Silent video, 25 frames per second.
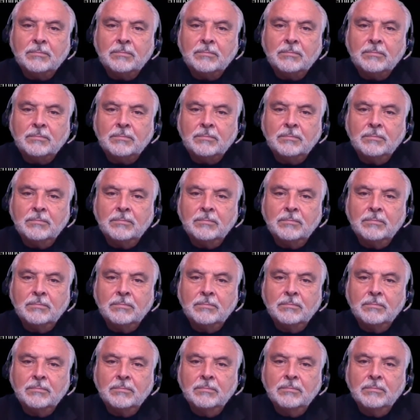
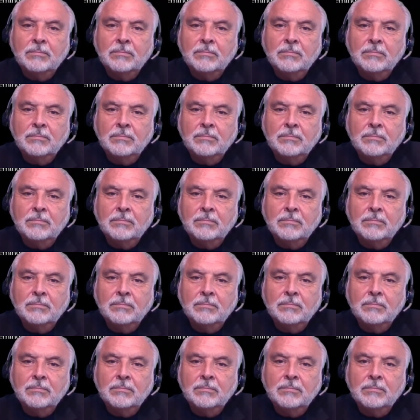
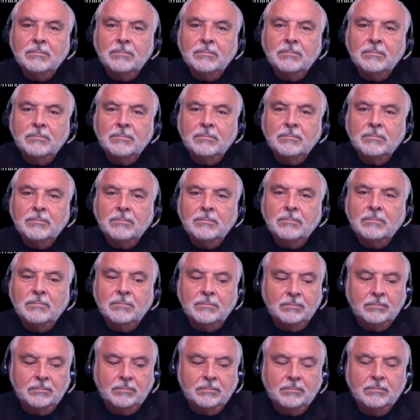
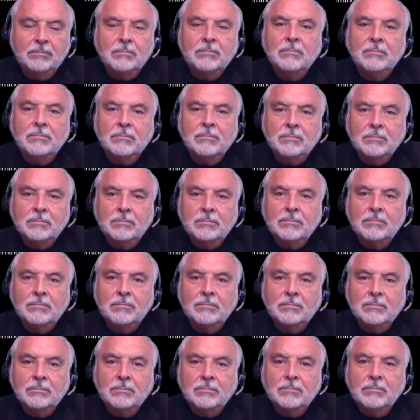
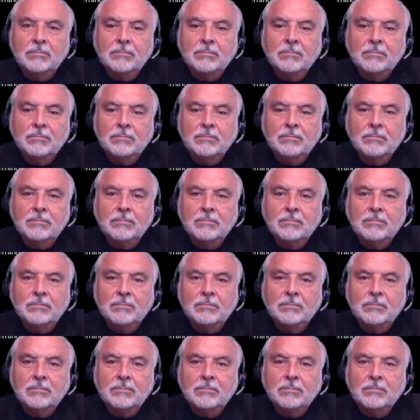
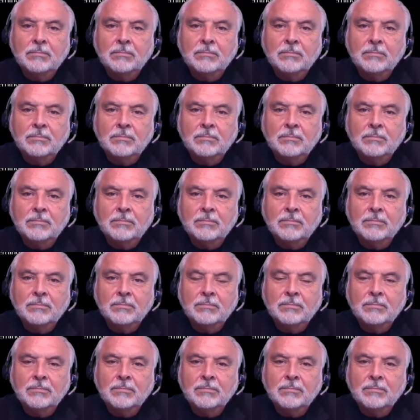(silent)